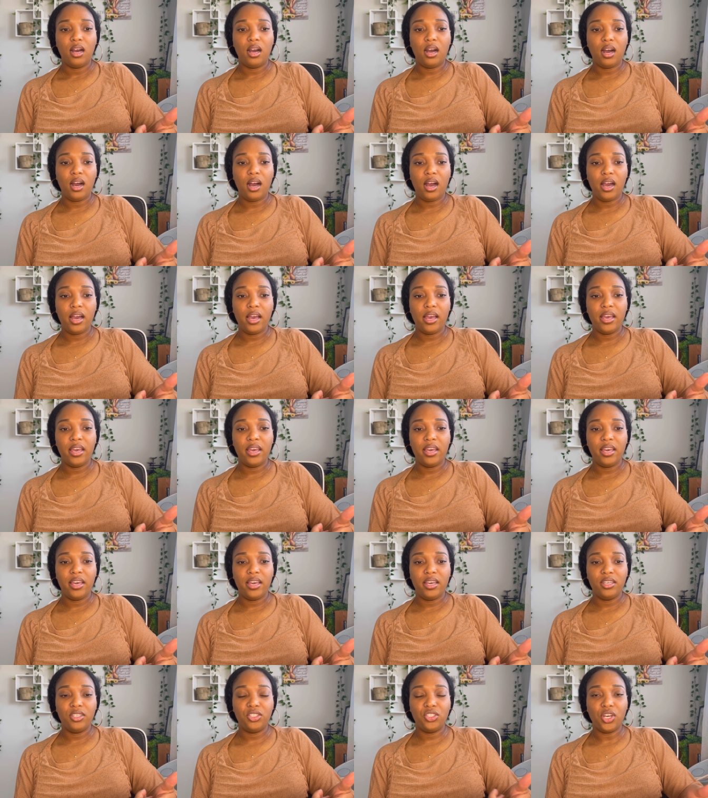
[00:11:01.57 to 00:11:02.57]

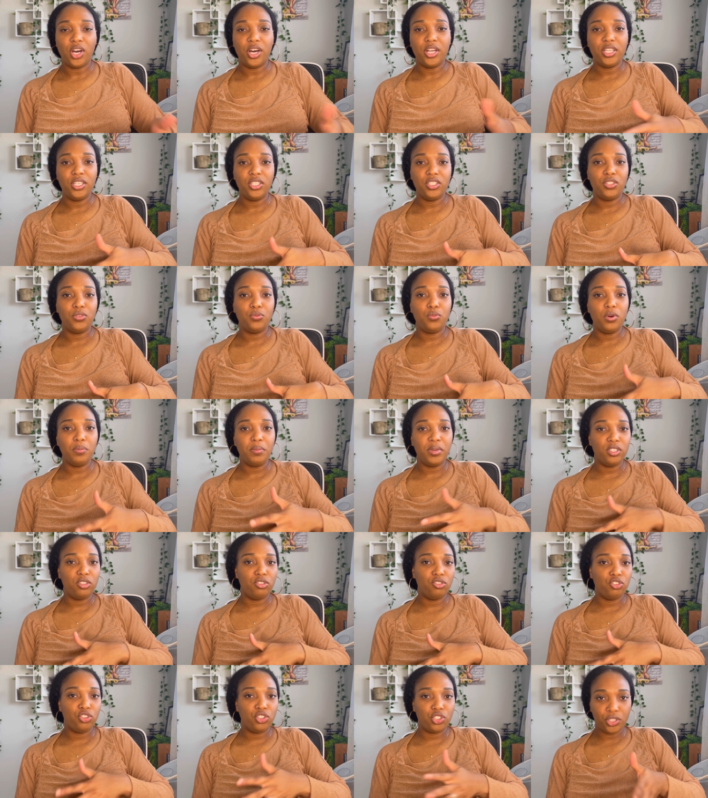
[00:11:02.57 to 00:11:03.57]
I saw this
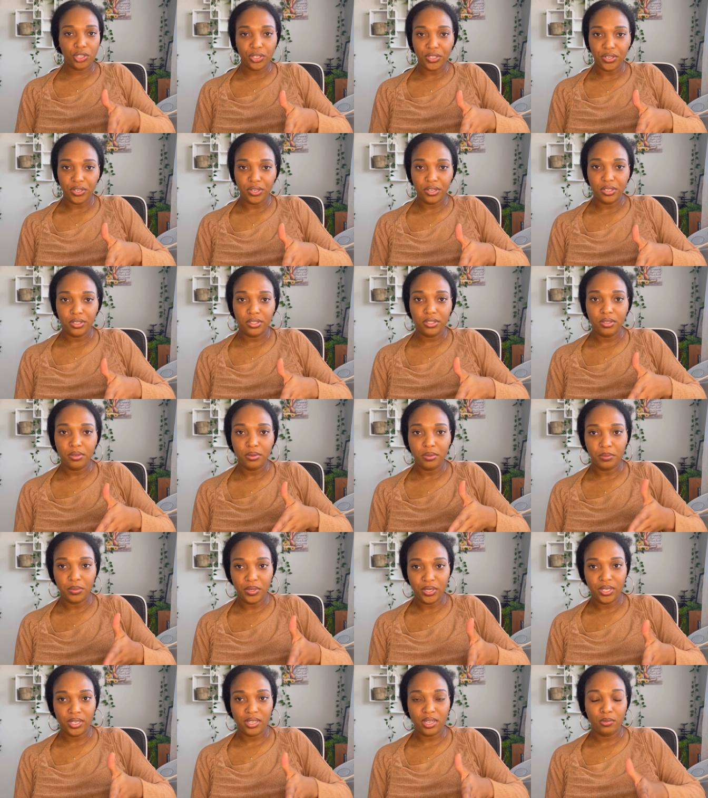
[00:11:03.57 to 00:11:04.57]
woman journal
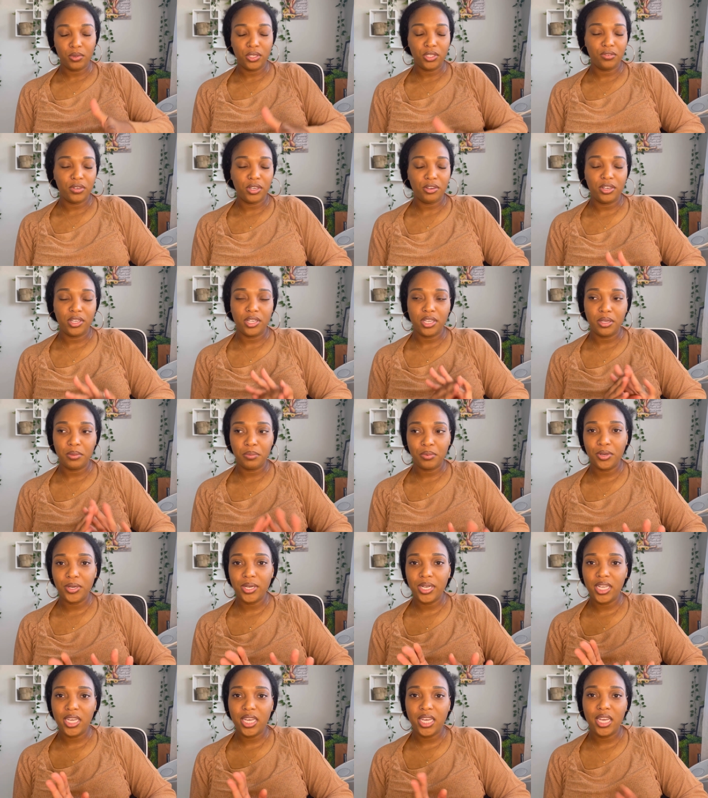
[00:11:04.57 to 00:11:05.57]
book. It was very like
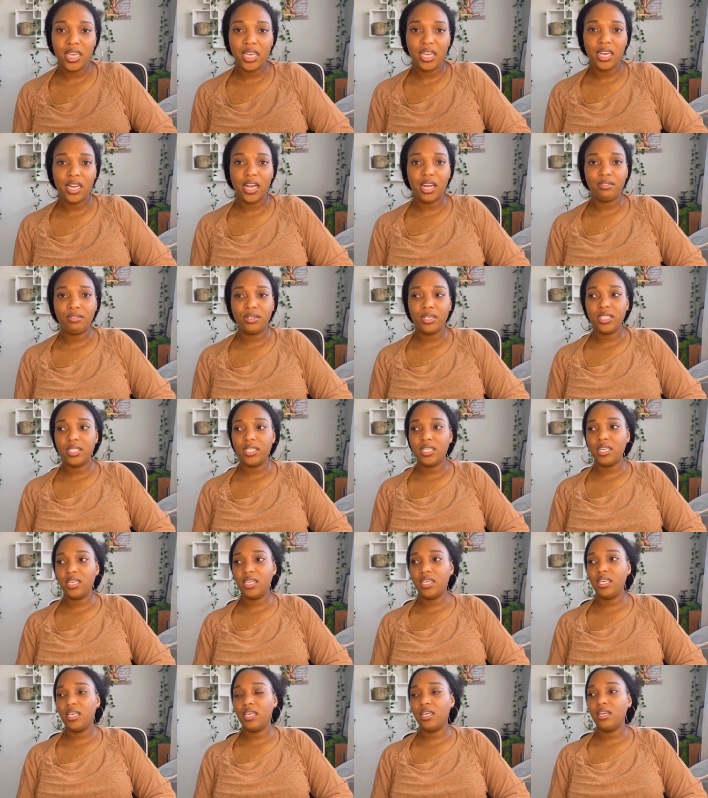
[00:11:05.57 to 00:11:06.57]
pretty and
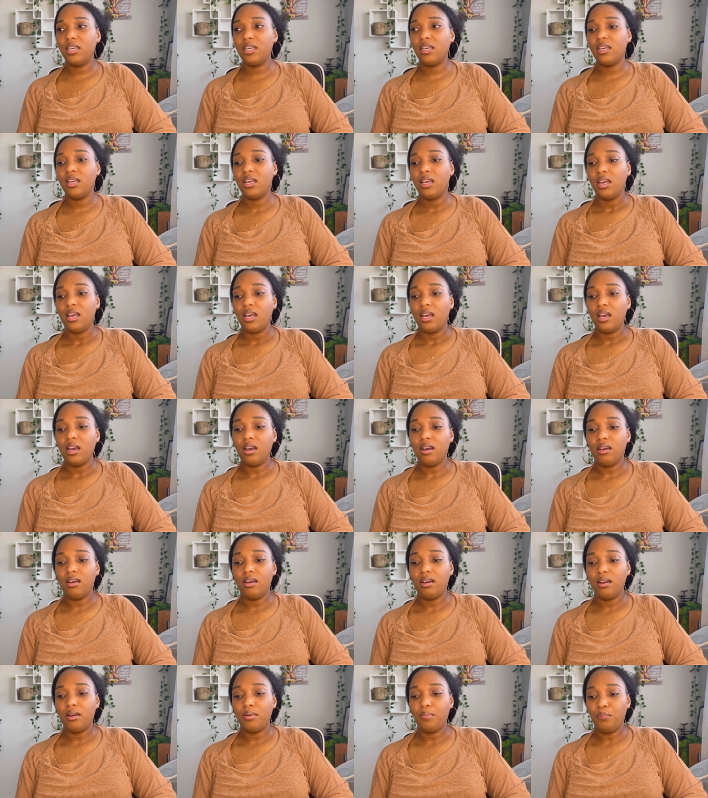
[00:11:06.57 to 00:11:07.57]
everything,
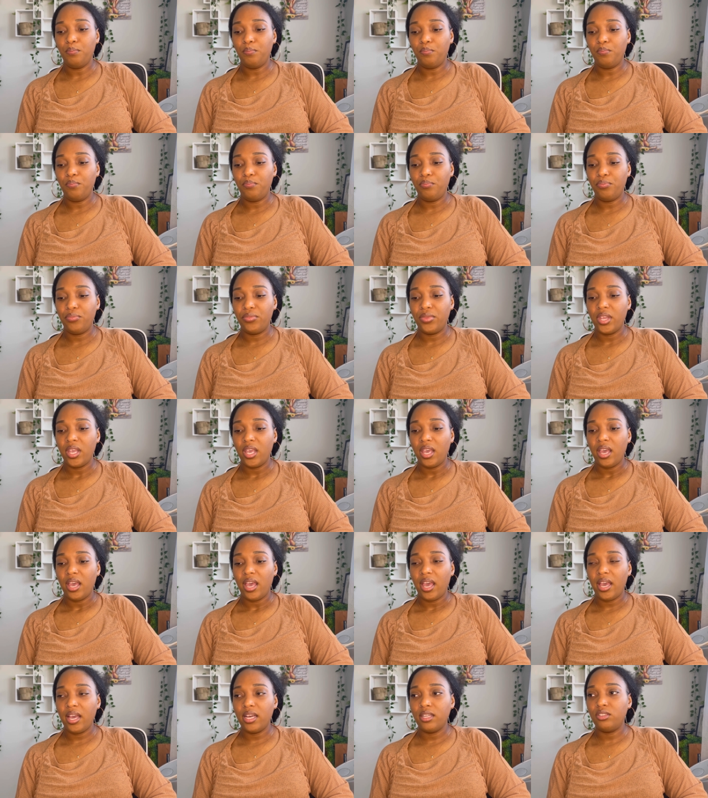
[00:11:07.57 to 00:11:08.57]

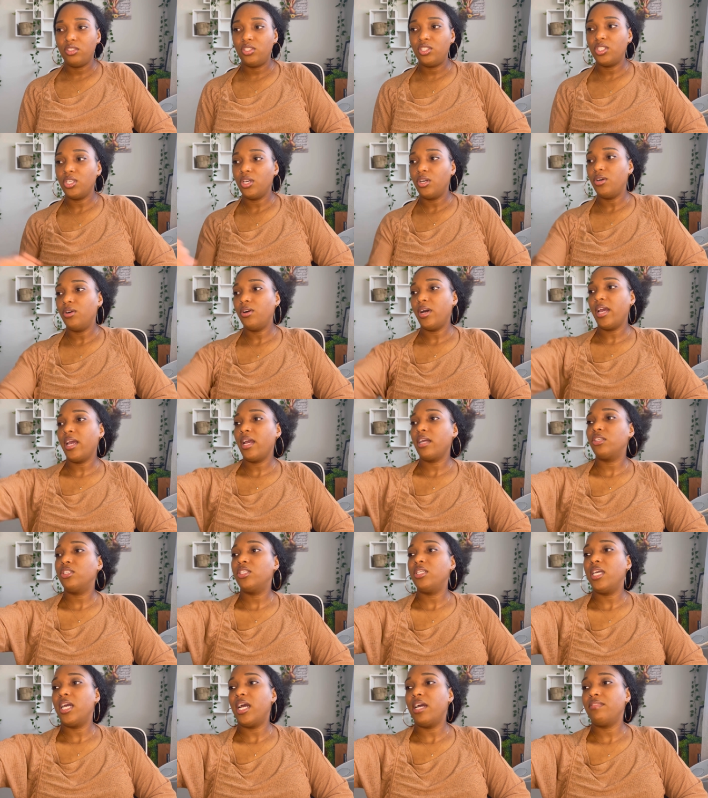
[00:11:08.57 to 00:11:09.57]
and so I
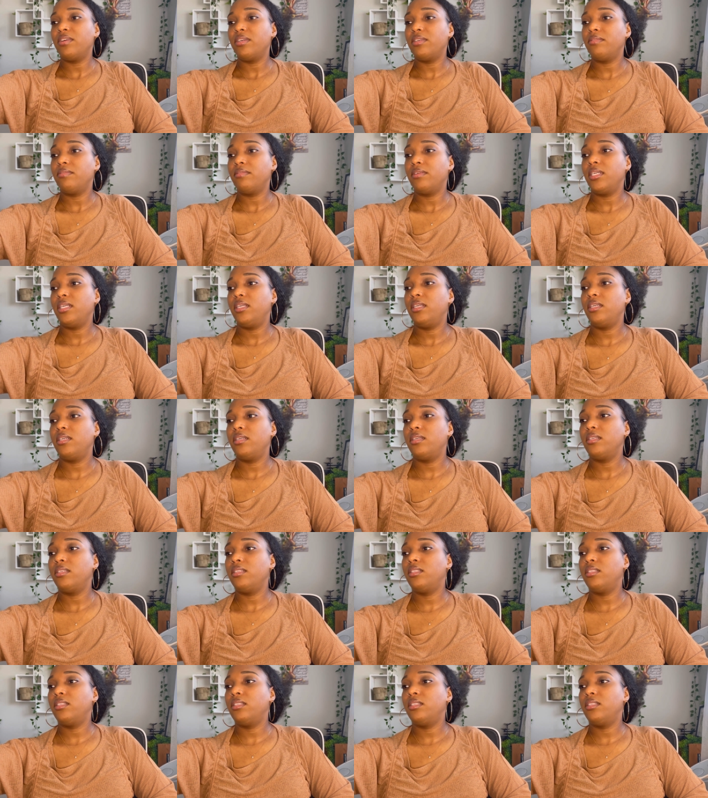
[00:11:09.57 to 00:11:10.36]
actually have it right here.